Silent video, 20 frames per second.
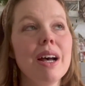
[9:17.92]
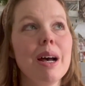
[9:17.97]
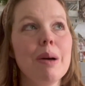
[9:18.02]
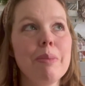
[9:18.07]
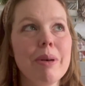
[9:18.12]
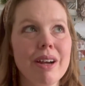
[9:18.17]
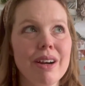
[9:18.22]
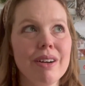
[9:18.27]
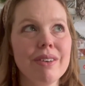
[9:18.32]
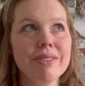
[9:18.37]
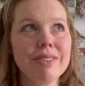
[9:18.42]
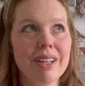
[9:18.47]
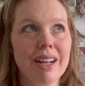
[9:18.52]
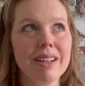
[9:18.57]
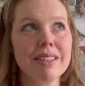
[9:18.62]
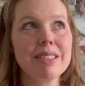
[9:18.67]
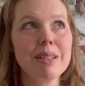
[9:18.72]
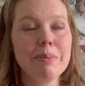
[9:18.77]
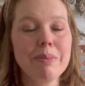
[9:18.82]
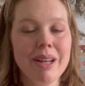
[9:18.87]
a pair of
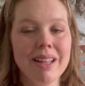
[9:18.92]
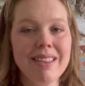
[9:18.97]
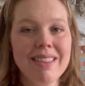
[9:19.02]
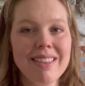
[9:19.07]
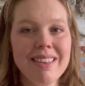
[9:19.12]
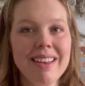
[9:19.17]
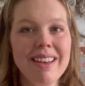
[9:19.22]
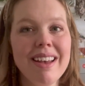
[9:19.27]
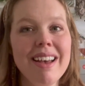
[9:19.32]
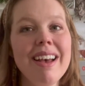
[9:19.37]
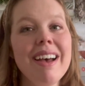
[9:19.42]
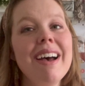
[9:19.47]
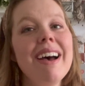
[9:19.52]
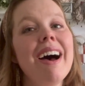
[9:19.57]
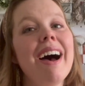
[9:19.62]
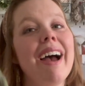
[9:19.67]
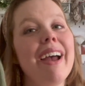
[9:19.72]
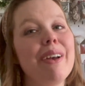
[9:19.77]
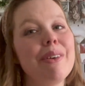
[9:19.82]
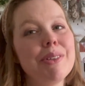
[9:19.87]
socks a month.
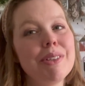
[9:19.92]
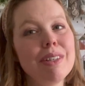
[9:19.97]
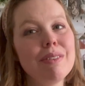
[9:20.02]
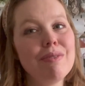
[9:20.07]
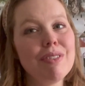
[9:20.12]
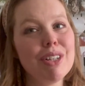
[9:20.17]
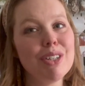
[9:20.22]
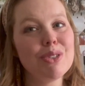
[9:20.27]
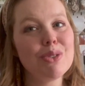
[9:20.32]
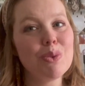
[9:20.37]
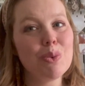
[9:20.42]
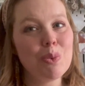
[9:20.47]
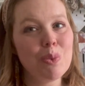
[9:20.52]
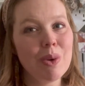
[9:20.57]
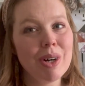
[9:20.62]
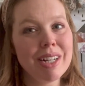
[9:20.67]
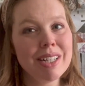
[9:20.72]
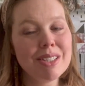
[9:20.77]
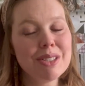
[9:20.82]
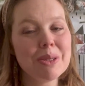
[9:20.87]
I only finished
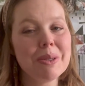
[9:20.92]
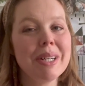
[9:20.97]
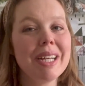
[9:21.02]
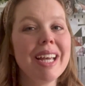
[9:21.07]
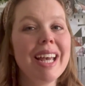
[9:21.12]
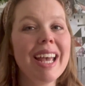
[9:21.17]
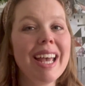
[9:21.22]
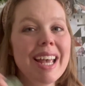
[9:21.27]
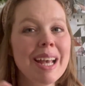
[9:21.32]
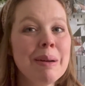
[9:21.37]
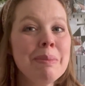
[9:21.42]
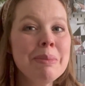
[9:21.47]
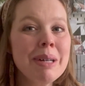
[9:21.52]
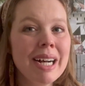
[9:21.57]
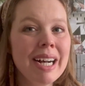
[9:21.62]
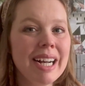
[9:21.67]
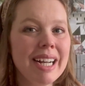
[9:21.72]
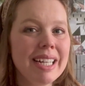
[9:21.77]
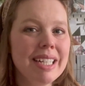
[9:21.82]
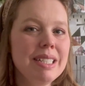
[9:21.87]
one, so I am
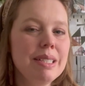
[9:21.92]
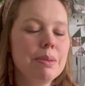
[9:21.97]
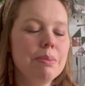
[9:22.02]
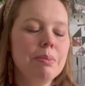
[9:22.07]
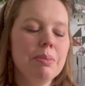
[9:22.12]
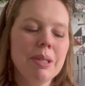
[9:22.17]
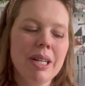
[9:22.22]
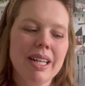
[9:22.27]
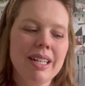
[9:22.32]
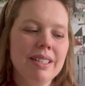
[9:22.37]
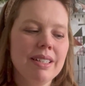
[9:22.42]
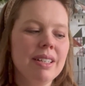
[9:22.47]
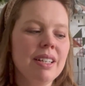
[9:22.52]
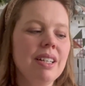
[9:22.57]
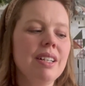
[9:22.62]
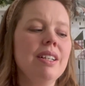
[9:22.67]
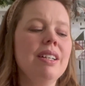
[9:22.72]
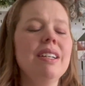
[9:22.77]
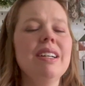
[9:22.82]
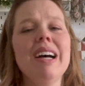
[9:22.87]
behind, but
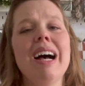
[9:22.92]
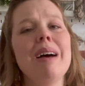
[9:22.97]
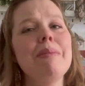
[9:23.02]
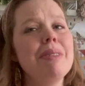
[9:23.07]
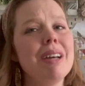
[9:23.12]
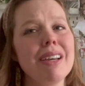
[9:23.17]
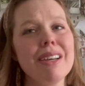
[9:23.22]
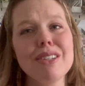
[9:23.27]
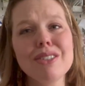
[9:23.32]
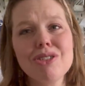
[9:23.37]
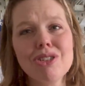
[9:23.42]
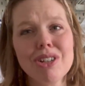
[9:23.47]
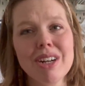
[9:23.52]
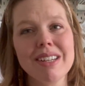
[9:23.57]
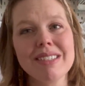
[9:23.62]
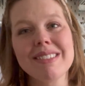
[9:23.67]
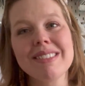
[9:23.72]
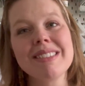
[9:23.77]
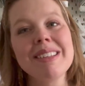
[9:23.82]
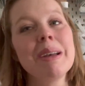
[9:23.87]
I'm not going to
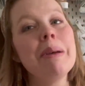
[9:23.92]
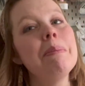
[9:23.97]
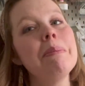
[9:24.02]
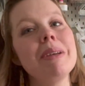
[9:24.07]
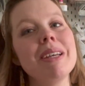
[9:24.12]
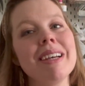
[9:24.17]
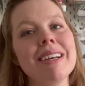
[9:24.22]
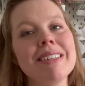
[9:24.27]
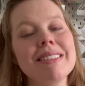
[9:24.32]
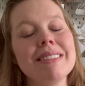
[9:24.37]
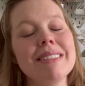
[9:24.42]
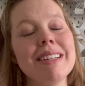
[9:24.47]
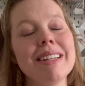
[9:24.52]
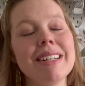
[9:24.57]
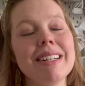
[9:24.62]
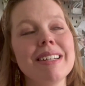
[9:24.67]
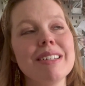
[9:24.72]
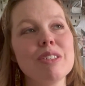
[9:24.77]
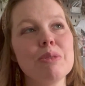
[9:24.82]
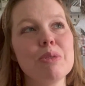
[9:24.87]
stress because
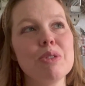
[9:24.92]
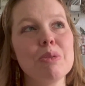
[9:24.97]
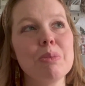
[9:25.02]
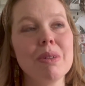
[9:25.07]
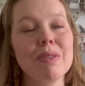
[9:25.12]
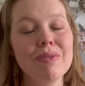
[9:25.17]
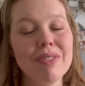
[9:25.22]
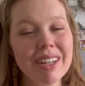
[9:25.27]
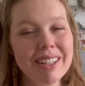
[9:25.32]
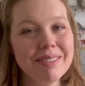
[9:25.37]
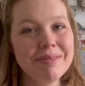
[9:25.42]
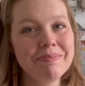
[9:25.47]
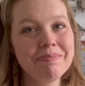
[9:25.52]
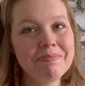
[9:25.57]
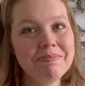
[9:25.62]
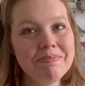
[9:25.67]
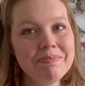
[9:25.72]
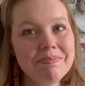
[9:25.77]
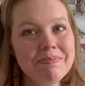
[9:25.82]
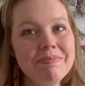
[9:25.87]
knitting is supposed to be fun.
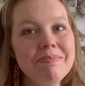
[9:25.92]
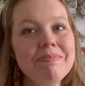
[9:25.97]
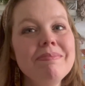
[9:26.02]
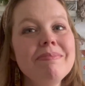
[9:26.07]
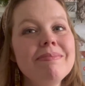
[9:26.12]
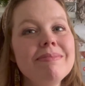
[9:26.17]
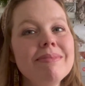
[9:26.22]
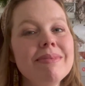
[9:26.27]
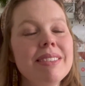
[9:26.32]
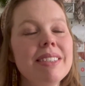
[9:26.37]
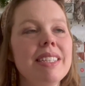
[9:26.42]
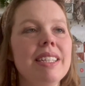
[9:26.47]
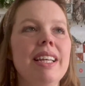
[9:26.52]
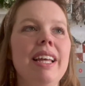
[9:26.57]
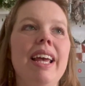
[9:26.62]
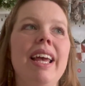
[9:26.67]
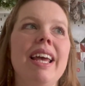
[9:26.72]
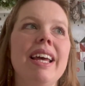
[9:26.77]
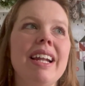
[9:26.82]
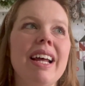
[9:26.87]

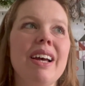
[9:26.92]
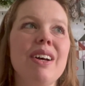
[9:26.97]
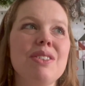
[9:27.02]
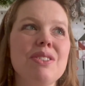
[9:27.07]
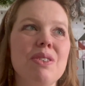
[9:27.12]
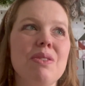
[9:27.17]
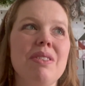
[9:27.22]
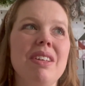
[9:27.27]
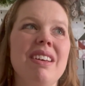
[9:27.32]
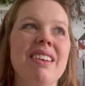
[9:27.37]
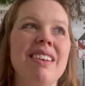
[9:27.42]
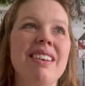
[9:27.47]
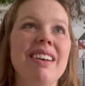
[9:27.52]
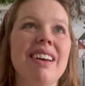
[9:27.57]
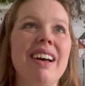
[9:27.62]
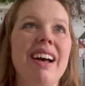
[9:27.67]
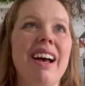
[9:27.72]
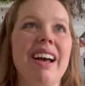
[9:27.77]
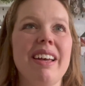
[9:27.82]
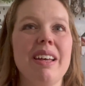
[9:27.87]
And I also think
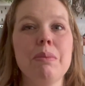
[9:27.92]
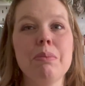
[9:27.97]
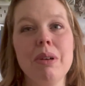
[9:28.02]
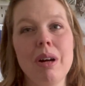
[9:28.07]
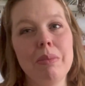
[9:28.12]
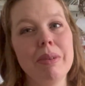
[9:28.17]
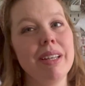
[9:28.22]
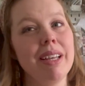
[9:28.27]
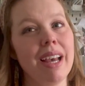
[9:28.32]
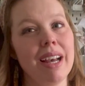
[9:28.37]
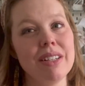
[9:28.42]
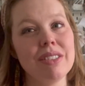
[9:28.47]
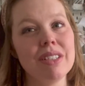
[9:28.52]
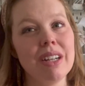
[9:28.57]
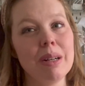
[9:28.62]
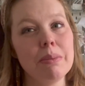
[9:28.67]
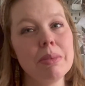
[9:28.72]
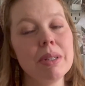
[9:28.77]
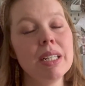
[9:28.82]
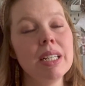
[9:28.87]
I can probably catch
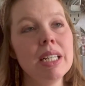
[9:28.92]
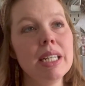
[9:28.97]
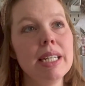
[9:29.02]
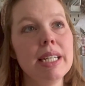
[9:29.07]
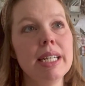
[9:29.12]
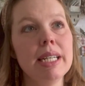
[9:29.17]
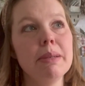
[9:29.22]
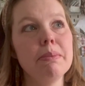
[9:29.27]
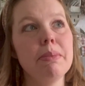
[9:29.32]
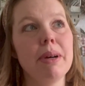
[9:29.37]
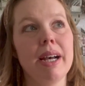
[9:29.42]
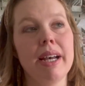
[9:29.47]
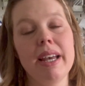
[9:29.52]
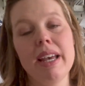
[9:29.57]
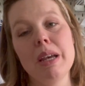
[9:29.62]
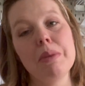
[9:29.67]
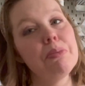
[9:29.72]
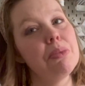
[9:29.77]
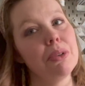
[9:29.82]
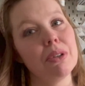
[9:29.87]
up by
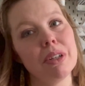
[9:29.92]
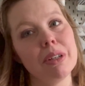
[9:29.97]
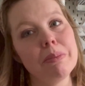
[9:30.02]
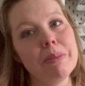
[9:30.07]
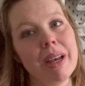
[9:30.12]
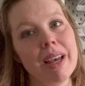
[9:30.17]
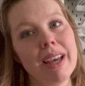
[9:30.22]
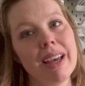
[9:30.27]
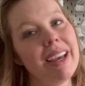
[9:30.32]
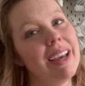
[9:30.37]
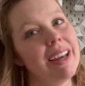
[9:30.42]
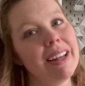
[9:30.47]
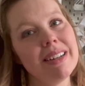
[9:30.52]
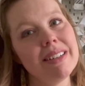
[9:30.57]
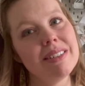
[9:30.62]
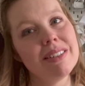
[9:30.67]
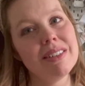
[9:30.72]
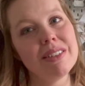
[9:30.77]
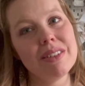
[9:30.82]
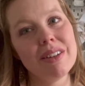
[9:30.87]
April or May and
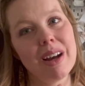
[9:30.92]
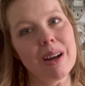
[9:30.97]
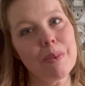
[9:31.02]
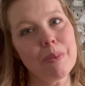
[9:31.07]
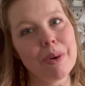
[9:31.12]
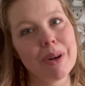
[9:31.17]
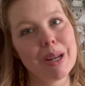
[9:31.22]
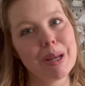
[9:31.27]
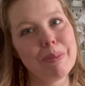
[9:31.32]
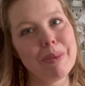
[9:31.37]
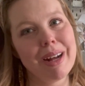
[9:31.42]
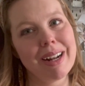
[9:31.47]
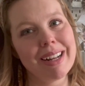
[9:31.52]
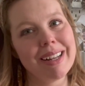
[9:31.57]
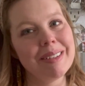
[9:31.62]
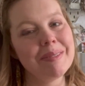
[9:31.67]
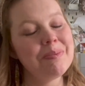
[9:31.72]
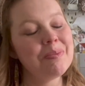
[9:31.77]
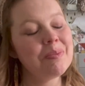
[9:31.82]
not worry about it.